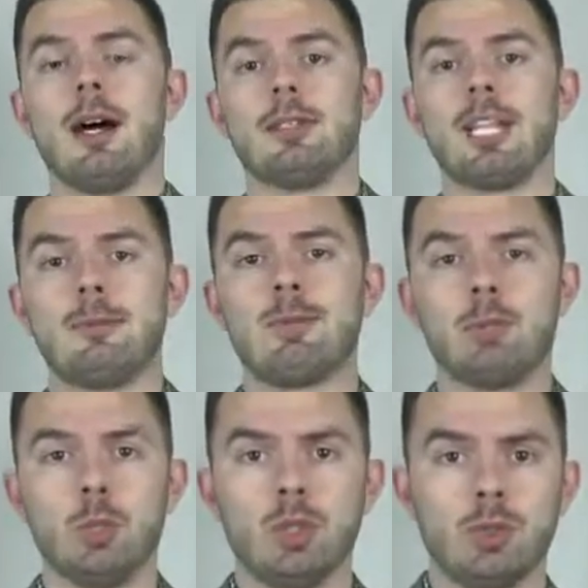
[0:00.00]
types of
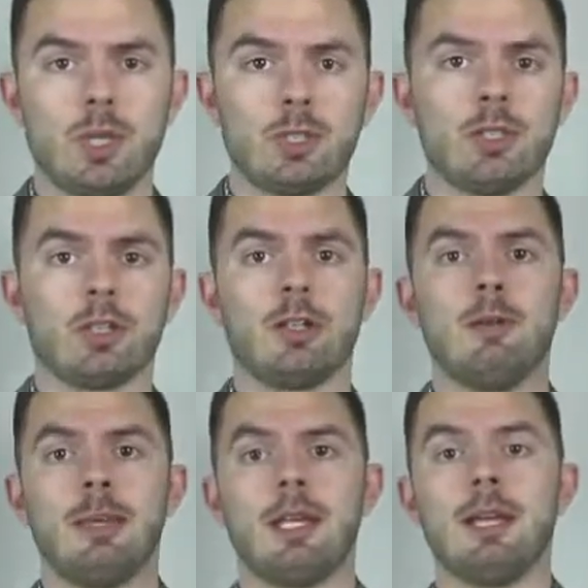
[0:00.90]
shoe constructions are going to
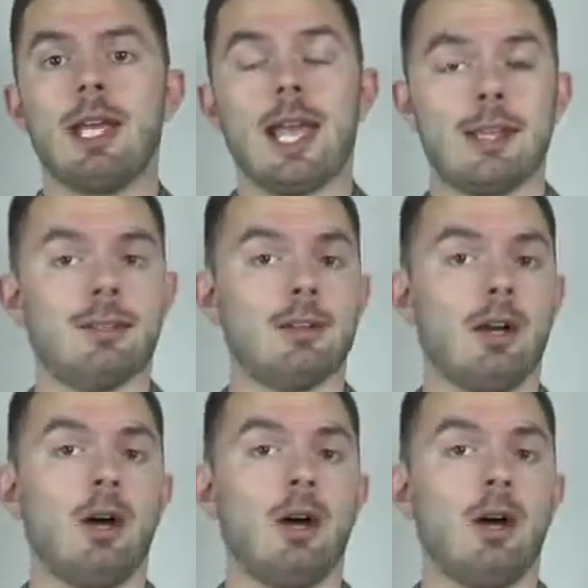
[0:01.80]
be, and